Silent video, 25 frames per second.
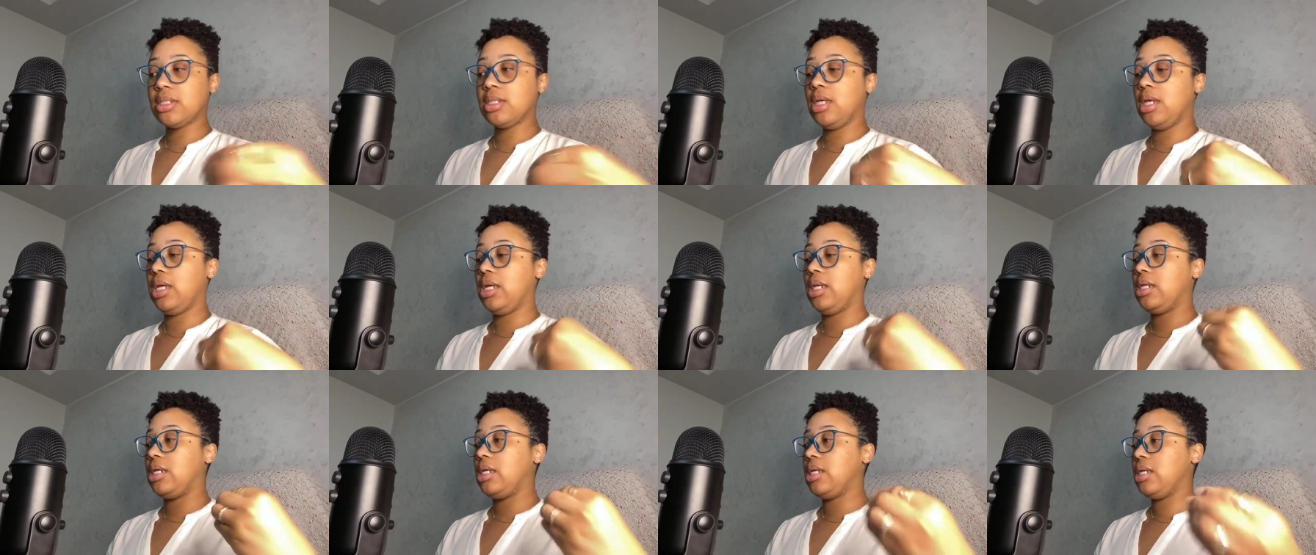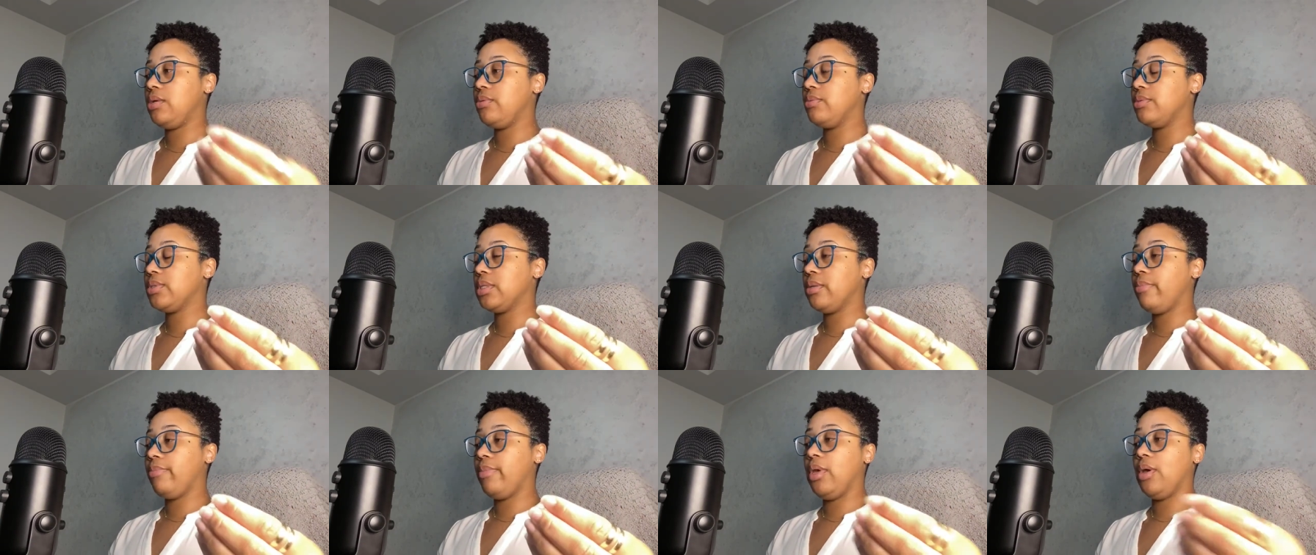And he
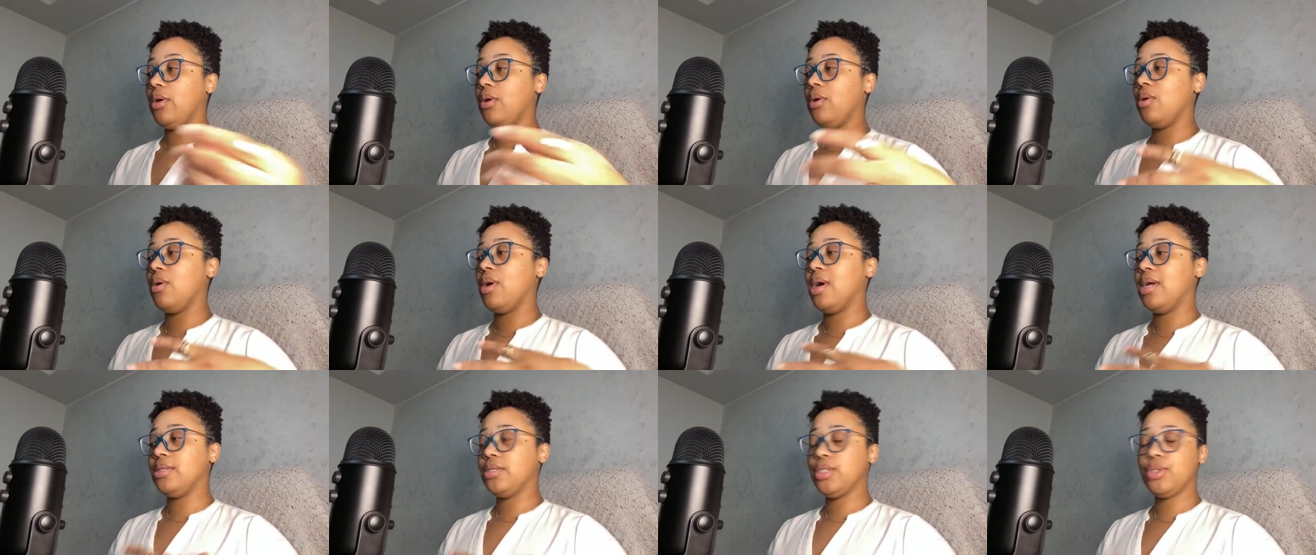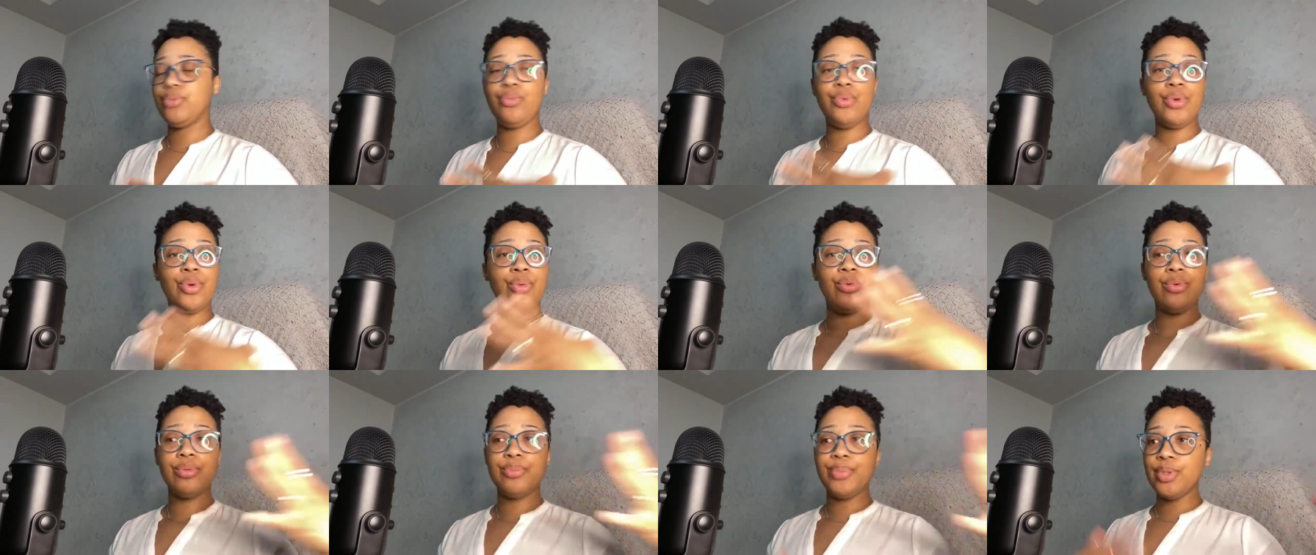was a male. I
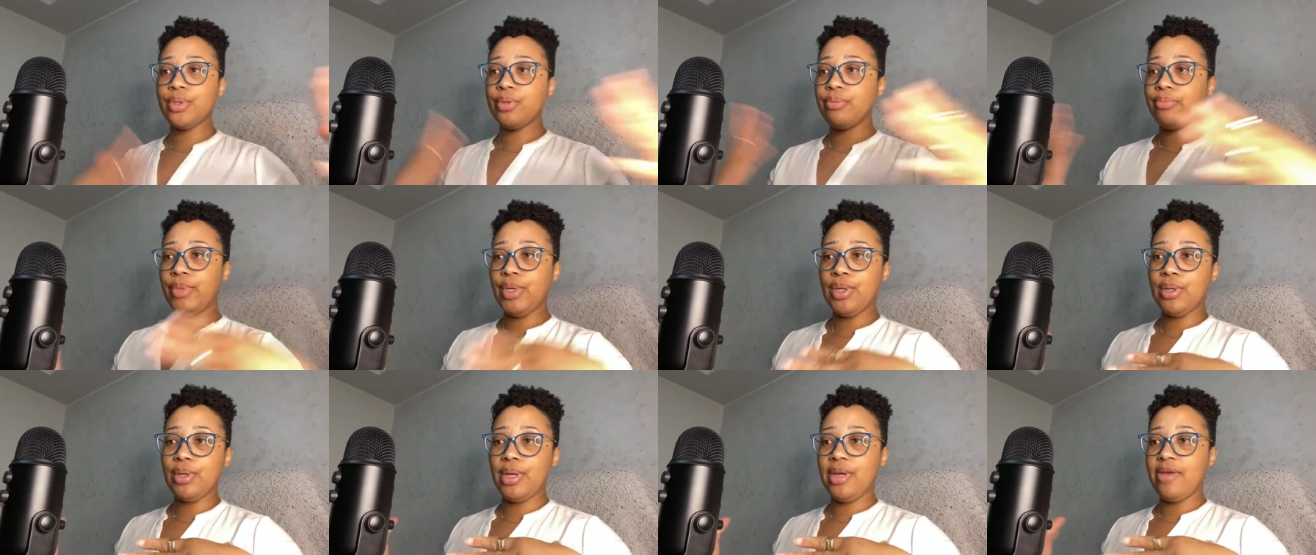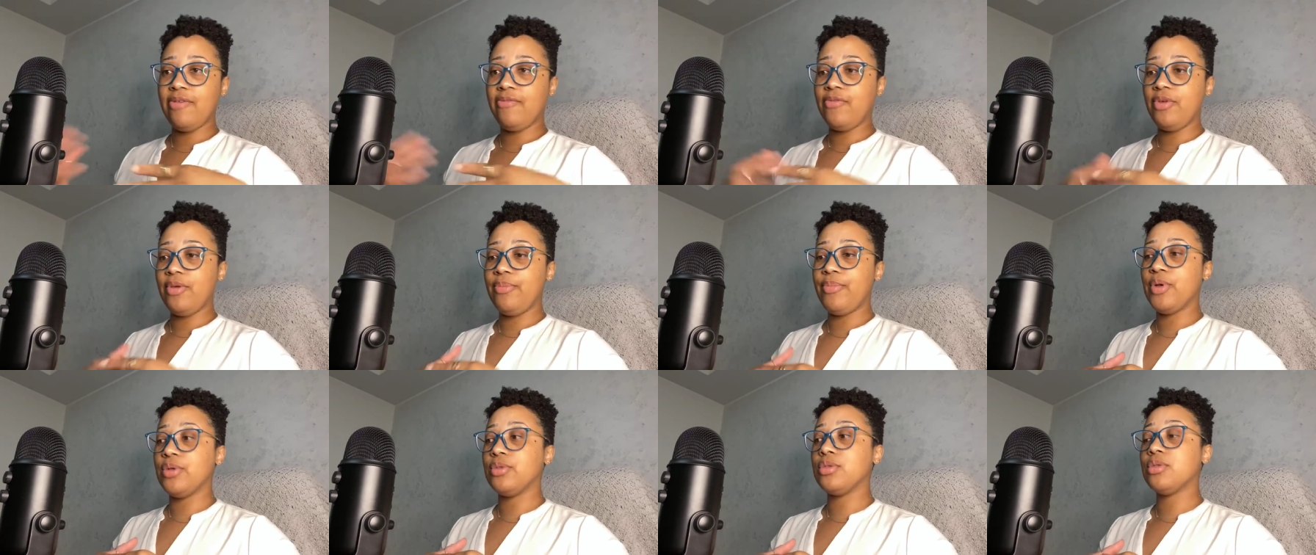work with both male and
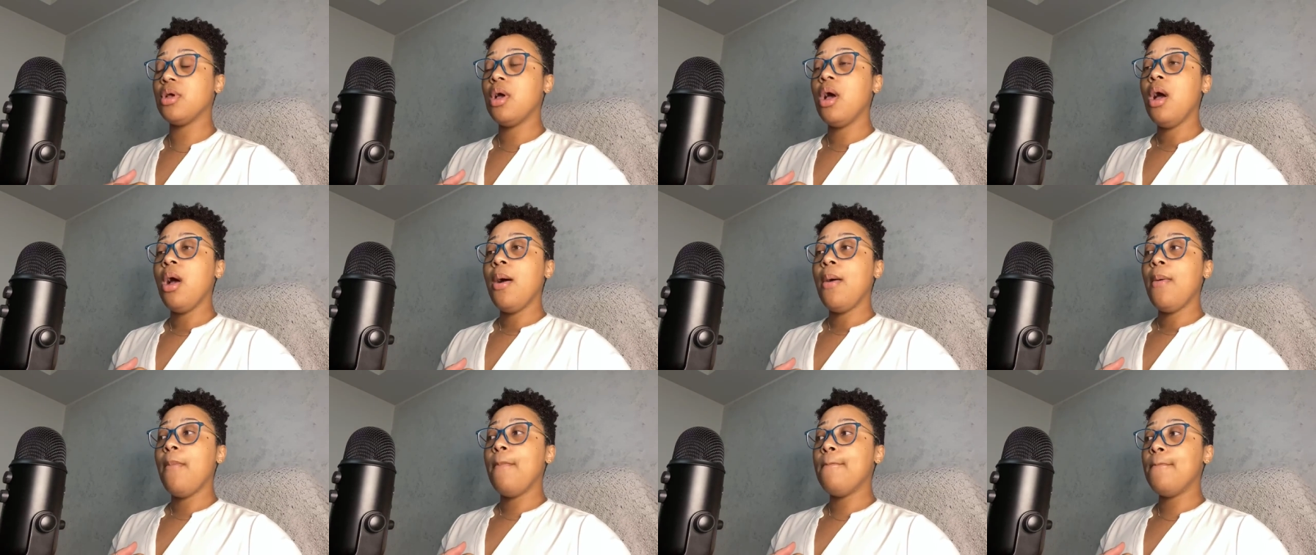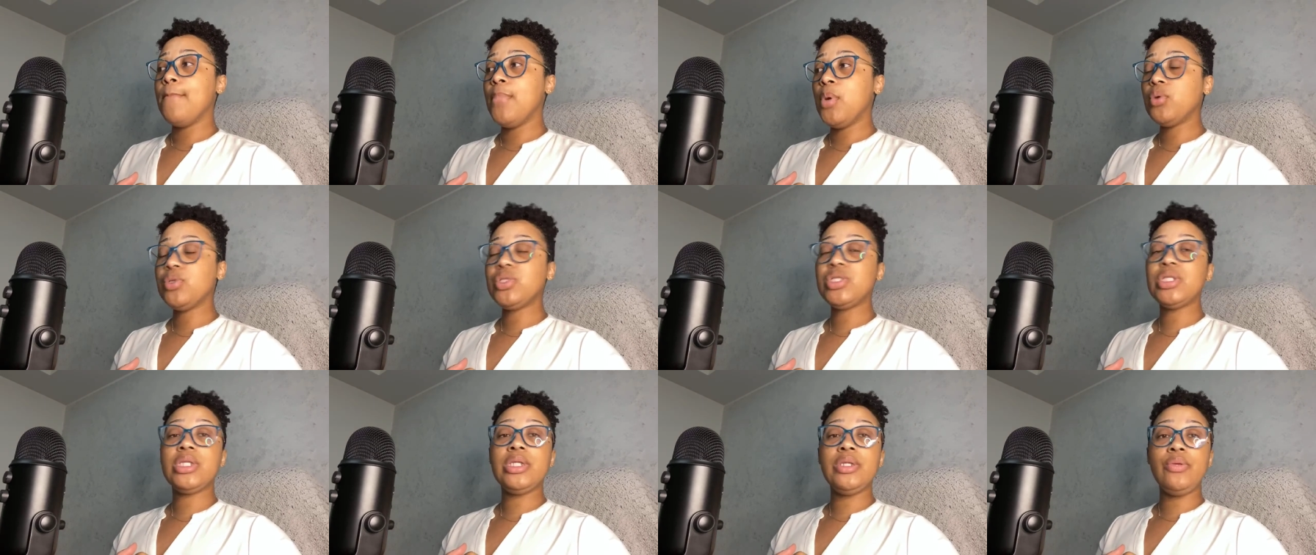females,
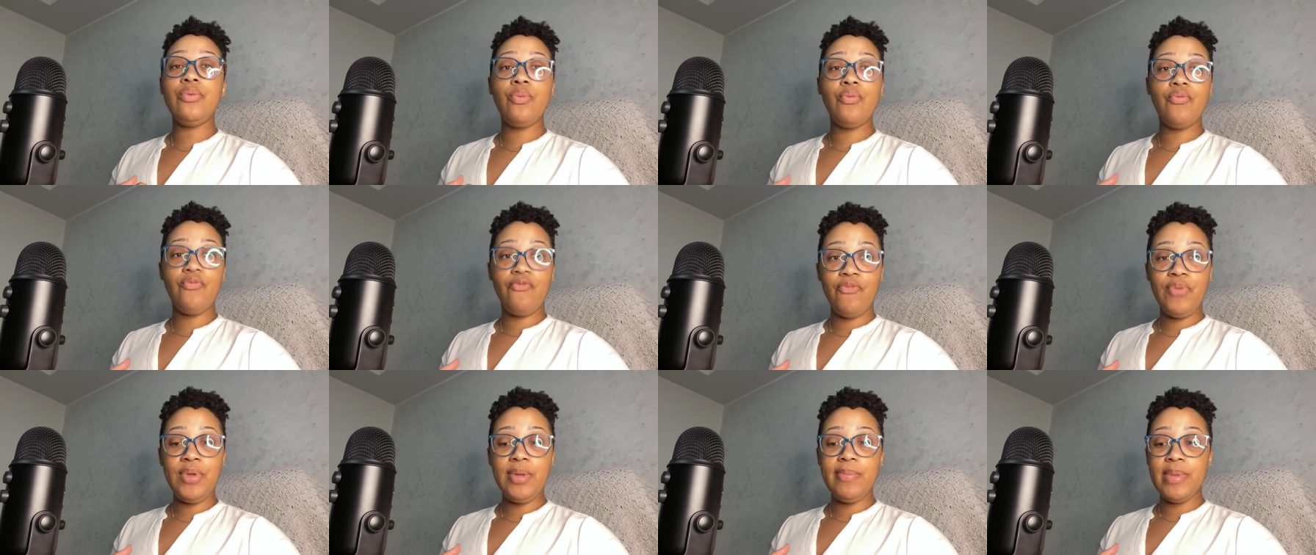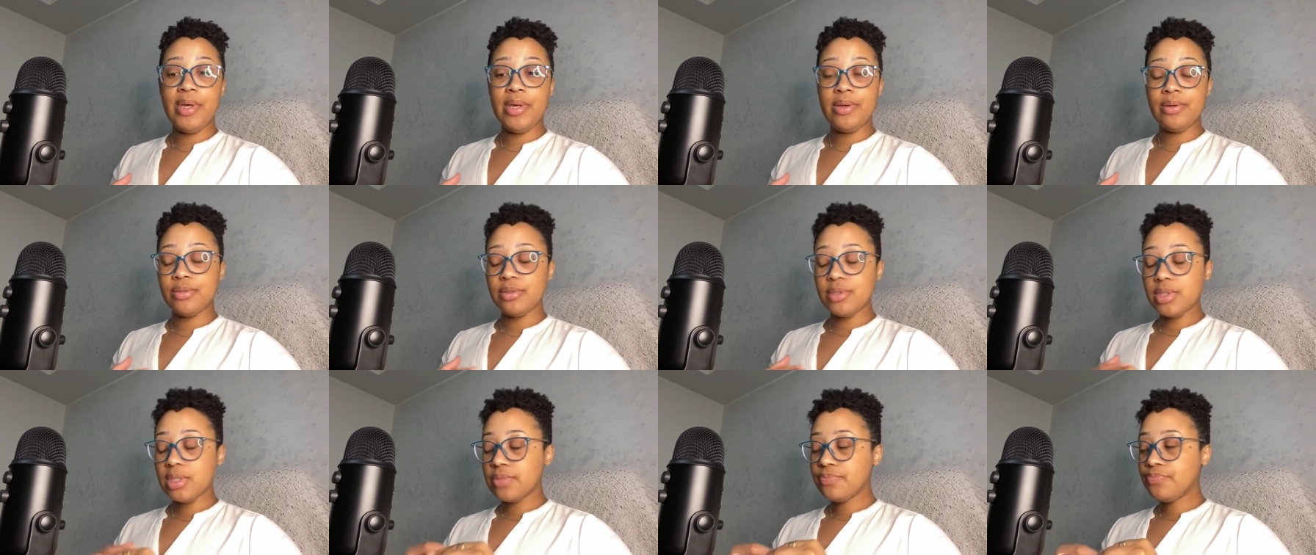mostly
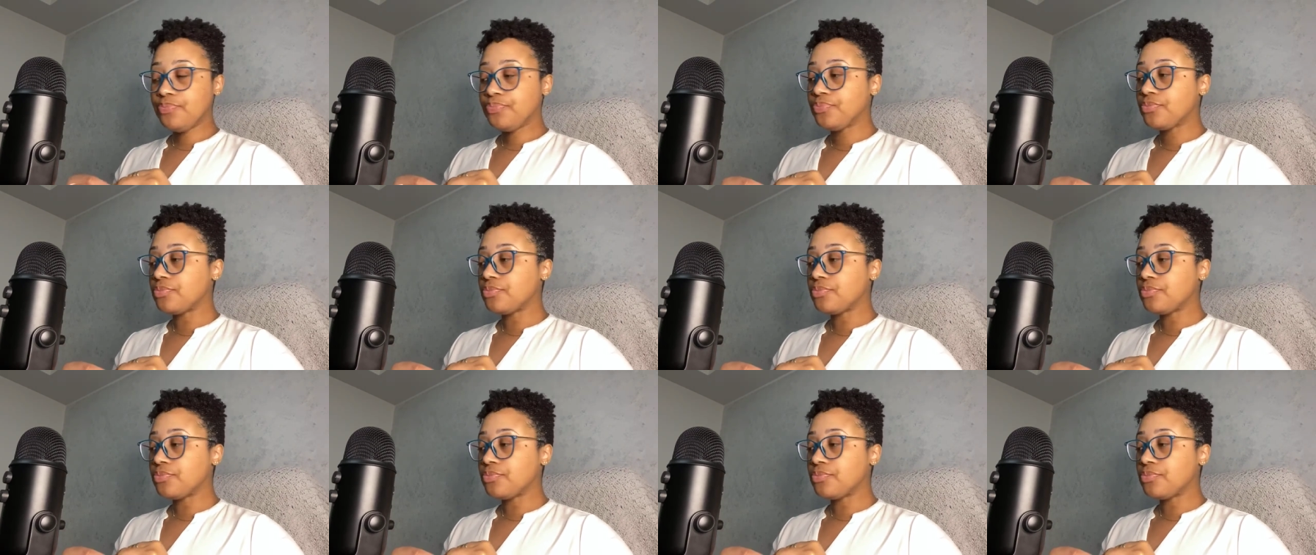females